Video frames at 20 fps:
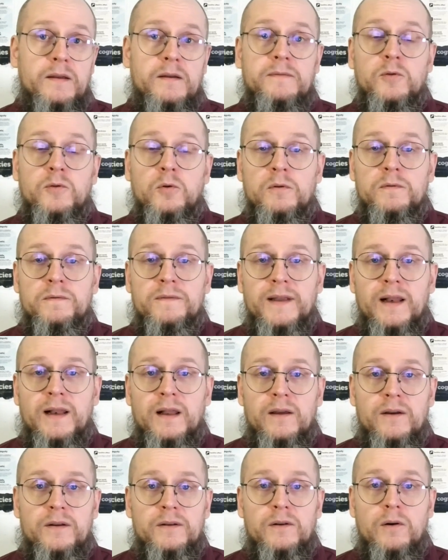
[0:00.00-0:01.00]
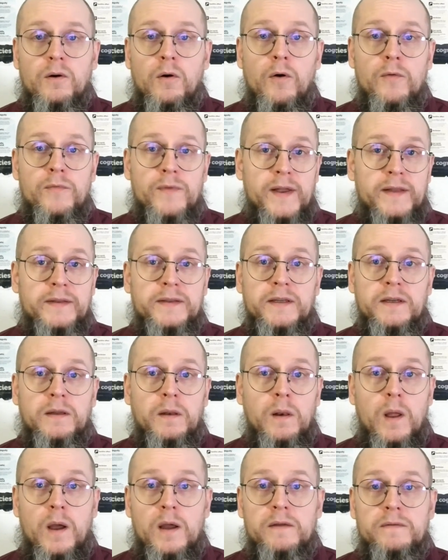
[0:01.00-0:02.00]
fulfill an authentic
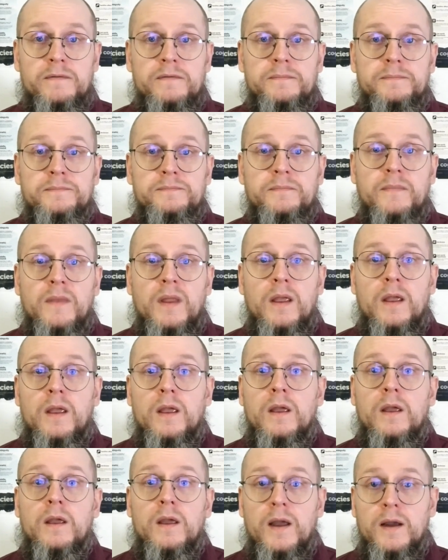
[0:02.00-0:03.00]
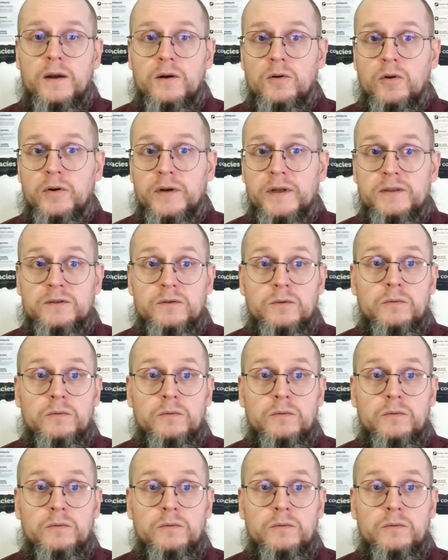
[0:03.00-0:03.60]
life, according to